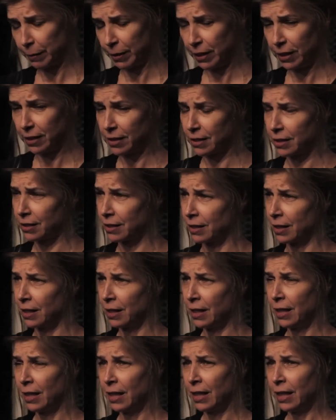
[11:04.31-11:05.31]
I mean, it's,
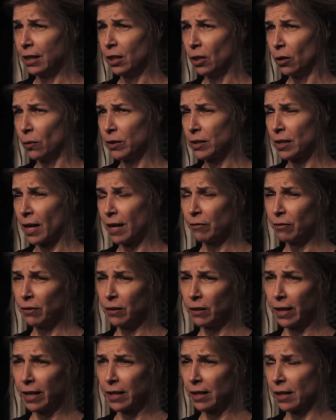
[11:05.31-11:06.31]
you know, it, I
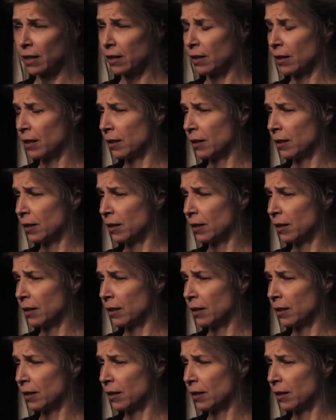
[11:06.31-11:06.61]
feel like